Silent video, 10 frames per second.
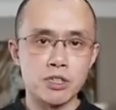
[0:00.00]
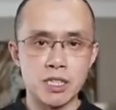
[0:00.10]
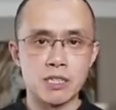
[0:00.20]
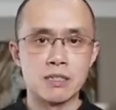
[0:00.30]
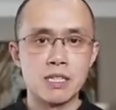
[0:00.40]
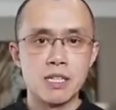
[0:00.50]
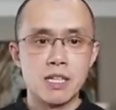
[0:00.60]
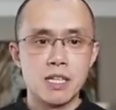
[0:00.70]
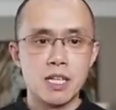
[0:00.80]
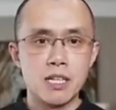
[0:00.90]
laundering.
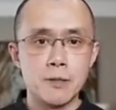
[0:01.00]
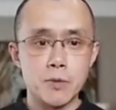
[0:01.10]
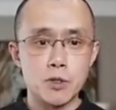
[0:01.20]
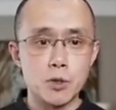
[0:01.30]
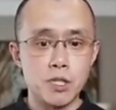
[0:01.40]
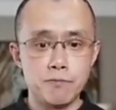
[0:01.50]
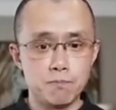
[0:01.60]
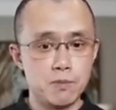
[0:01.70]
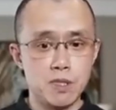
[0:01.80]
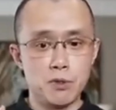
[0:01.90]
So
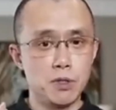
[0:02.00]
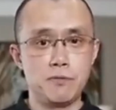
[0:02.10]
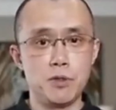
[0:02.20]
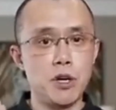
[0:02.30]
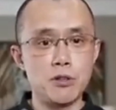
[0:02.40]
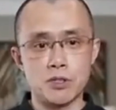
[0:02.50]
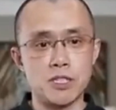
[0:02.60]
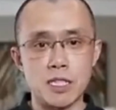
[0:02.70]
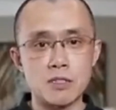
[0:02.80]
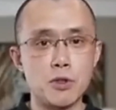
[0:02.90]
if you're a
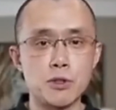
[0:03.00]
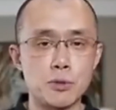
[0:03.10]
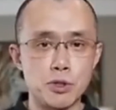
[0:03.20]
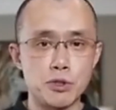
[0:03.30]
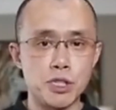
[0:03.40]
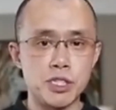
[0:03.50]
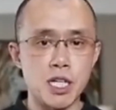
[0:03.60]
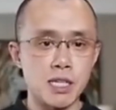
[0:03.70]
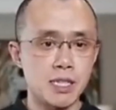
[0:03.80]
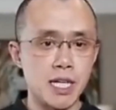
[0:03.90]
successful entrepreneur in
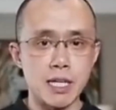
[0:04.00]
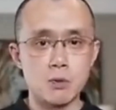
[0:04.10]
China